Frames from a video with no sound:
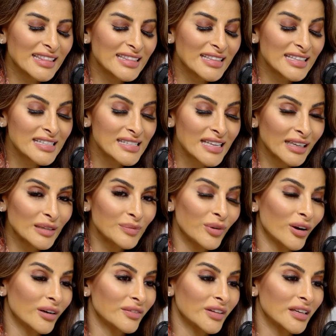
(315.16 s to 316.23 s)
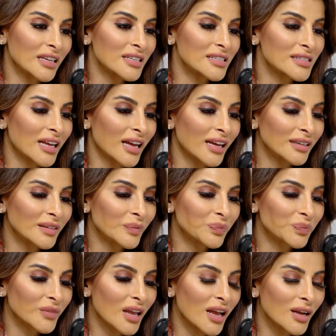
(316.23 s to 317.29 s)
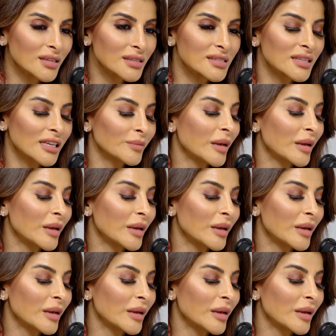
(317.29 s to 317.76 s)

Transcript: The second part of it is that seeing